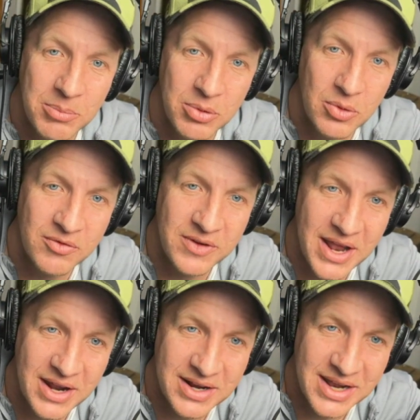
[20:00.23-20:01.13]

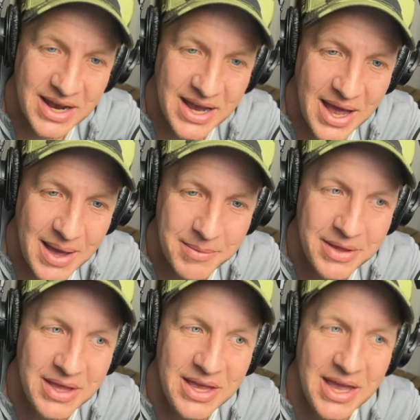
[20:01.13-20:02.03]
checkbrewerfanatic.com
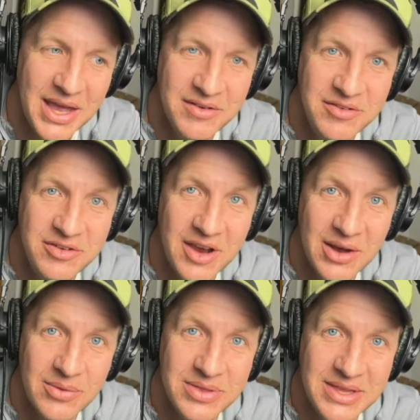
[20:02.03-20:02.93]
and check
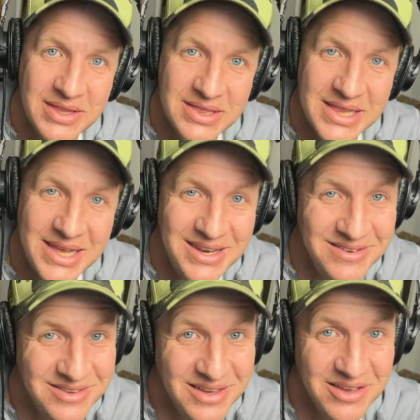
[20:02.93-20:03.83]
out the
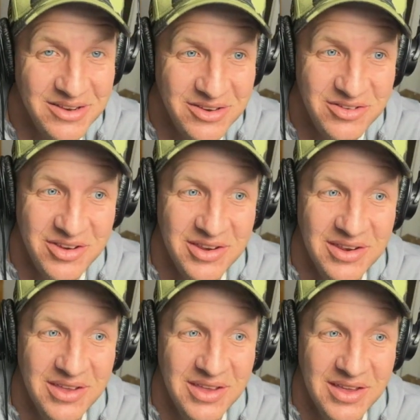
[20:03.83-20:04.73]
latest edition
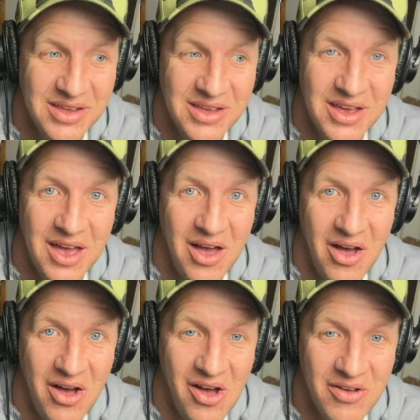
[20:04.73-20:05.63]

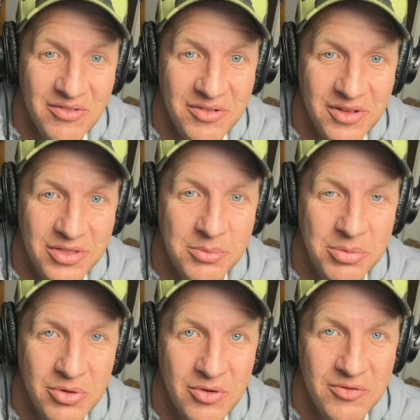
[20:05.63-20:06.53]
of the
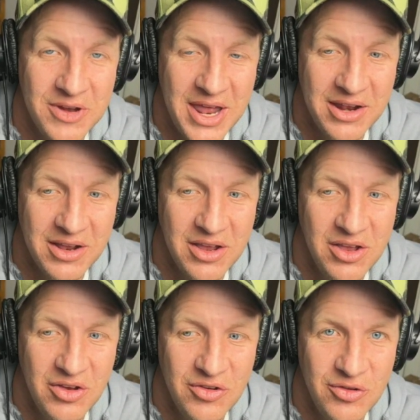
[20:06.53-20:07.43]
Brewer Fanatic
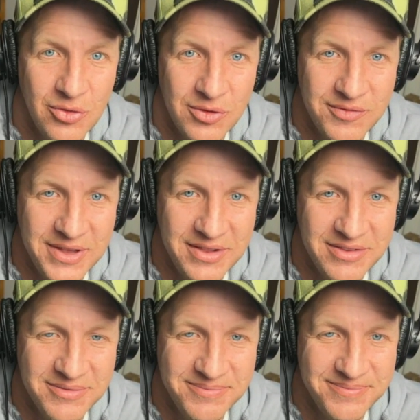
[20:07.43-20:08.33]
Short Vids.
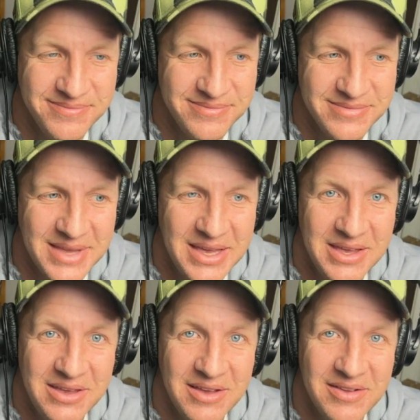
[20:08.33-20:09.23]

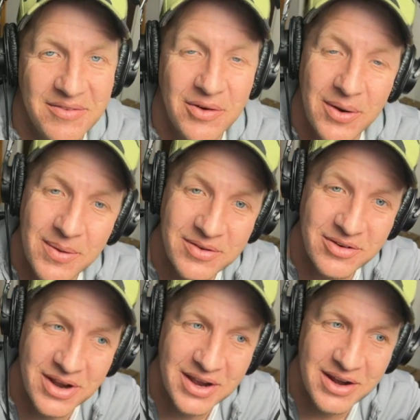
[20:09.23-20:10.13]
You guys have a great rest of your
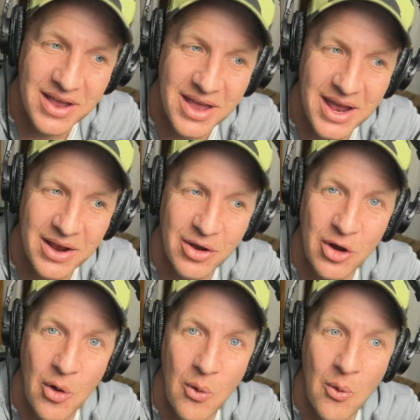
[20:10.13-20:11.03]
night, and
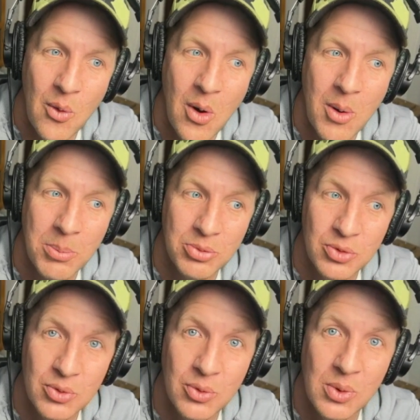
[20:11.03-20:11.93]
go
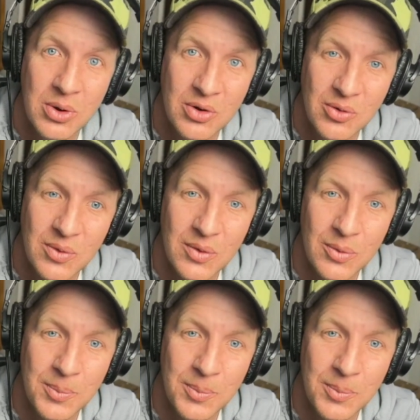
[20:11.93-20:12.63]
Brew Crew.